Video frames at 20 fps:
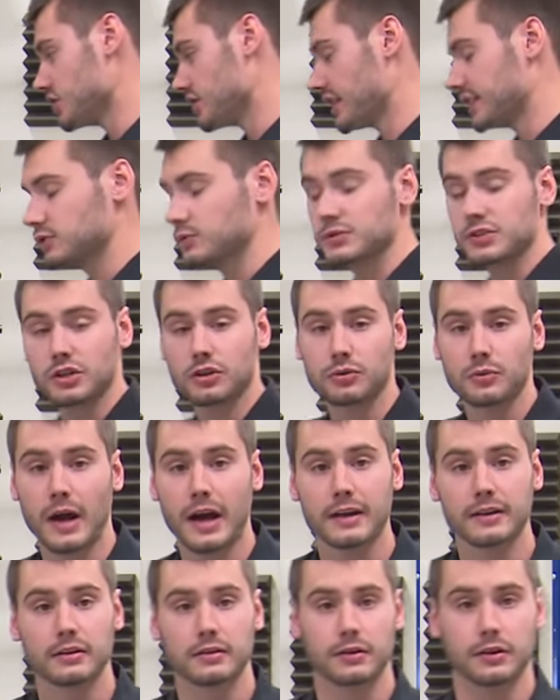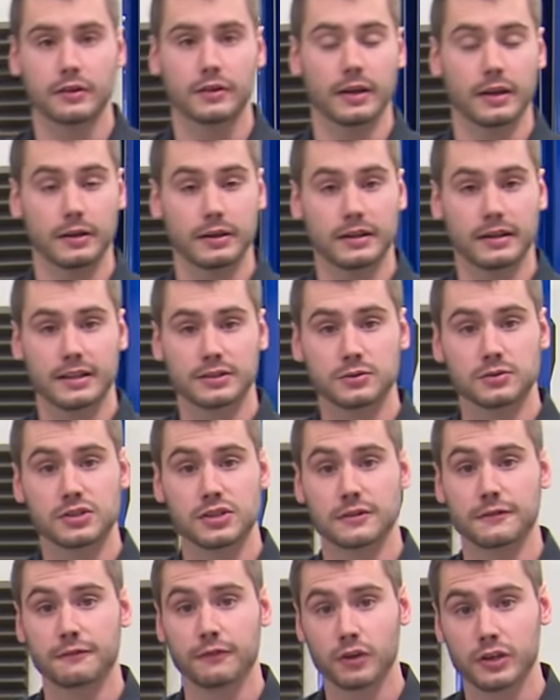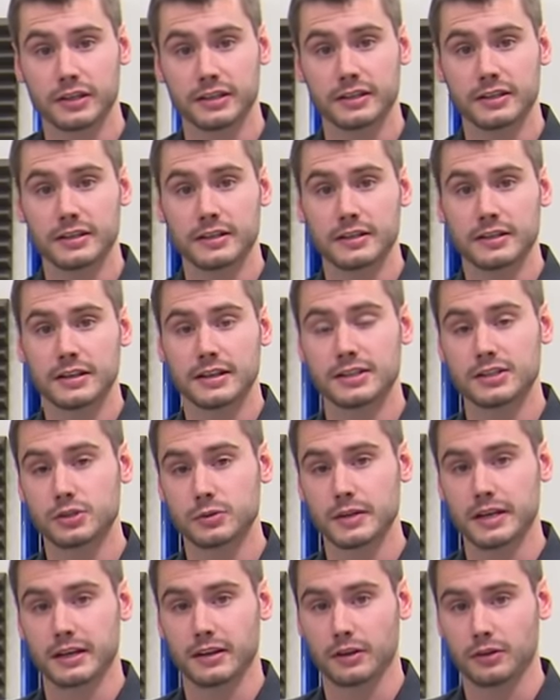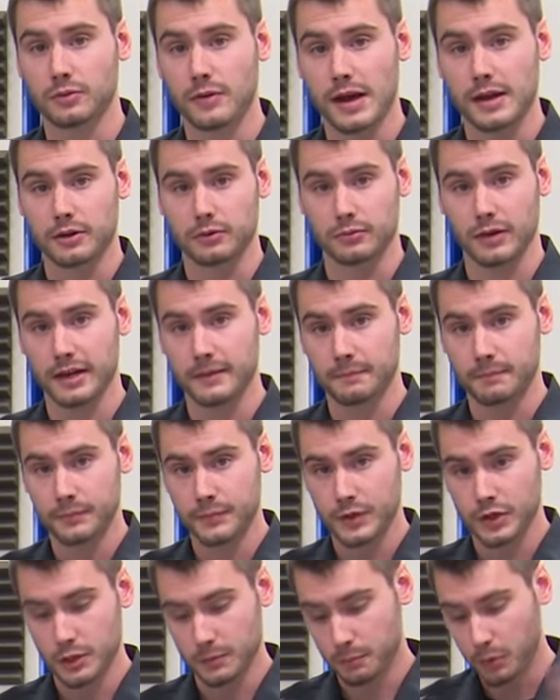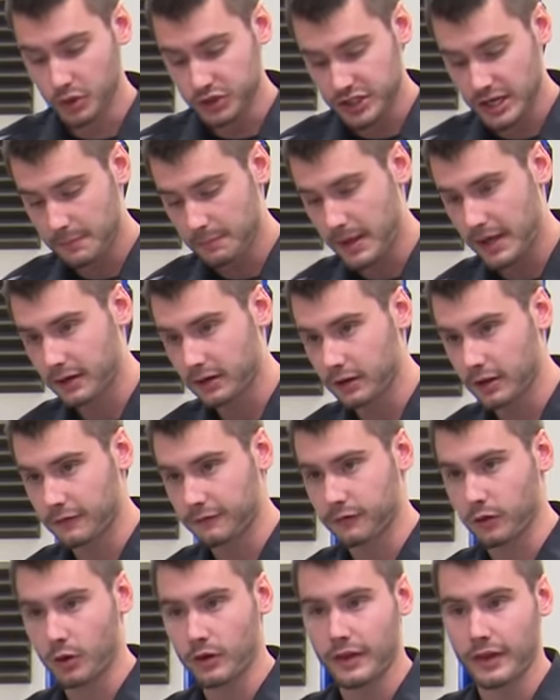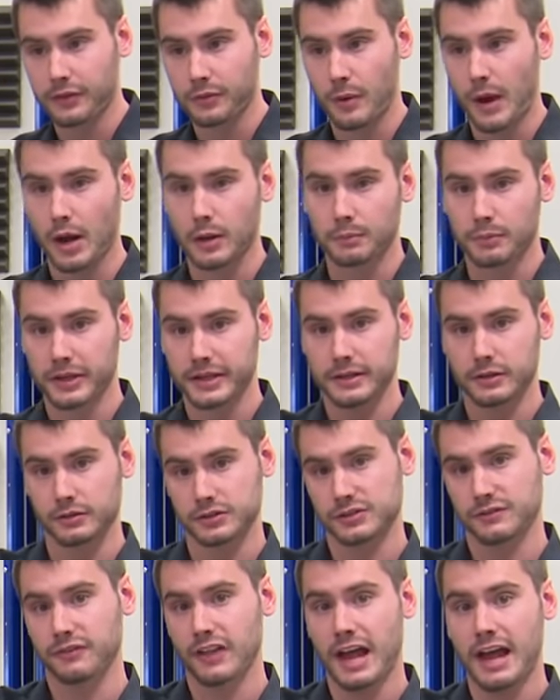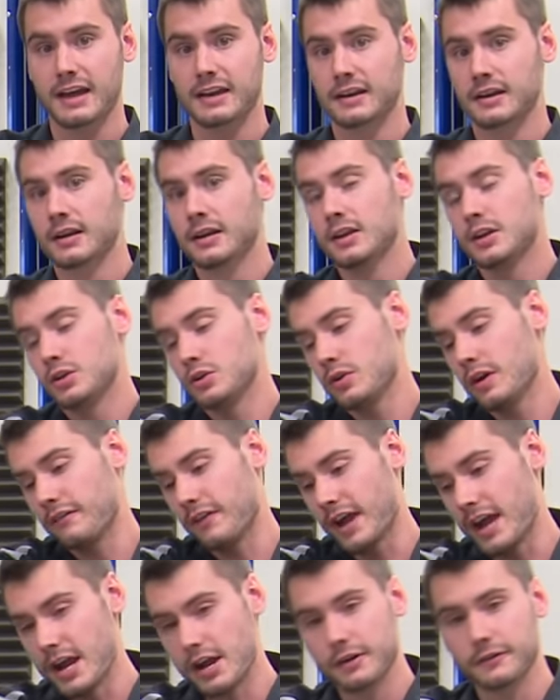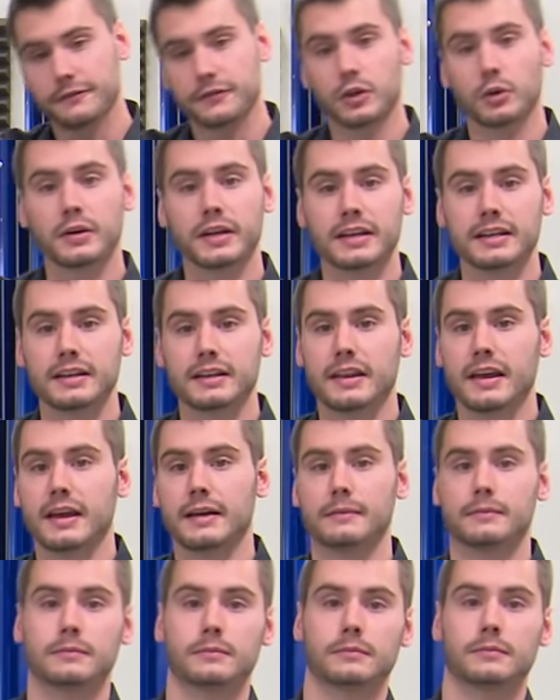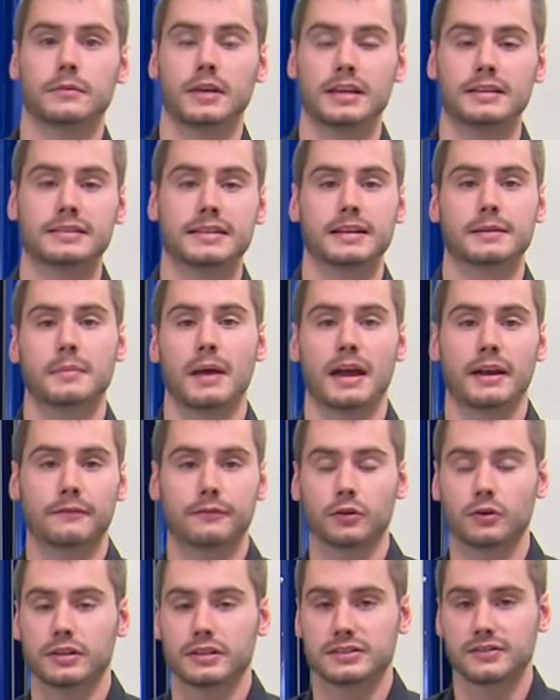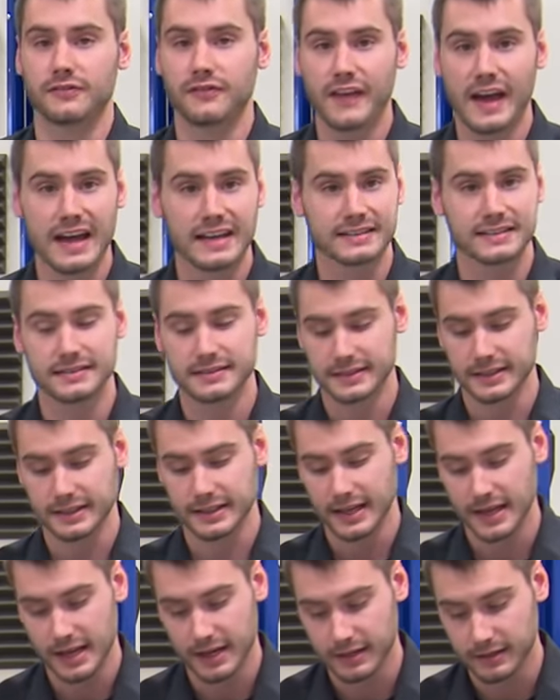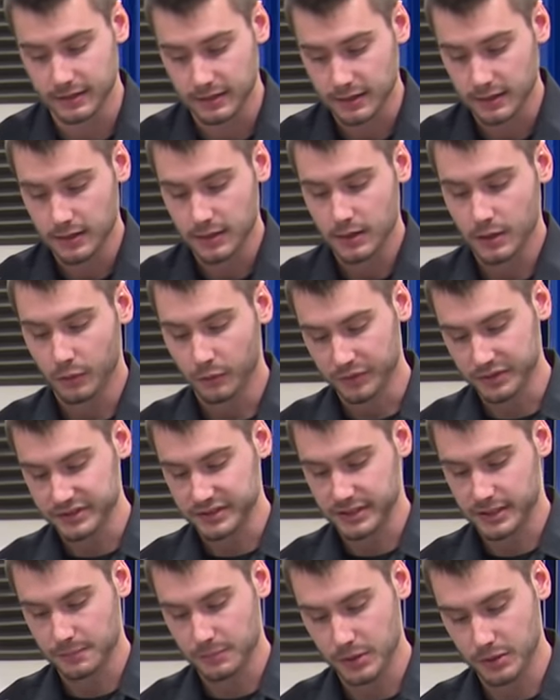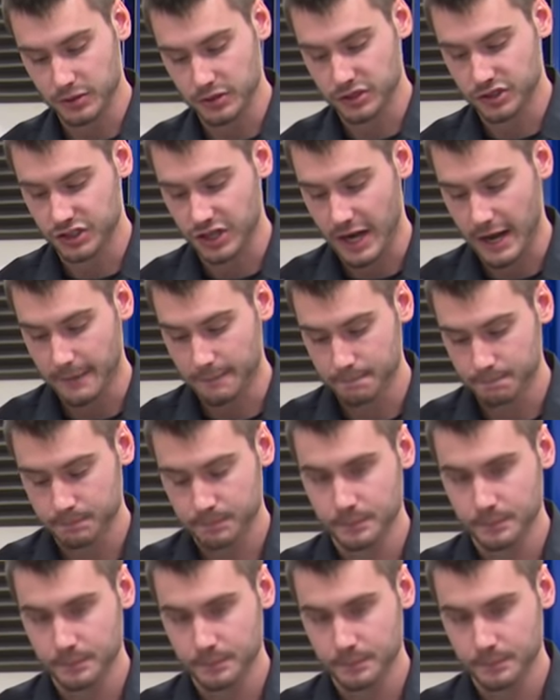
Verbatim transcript: That's what your throttle, or the, that's what your foot is doing on the throttle, right? You push that pedal to the floor, that throttle plate goes flat. You have air flowing into that intake manifold as fast as it can. What is the computer's job?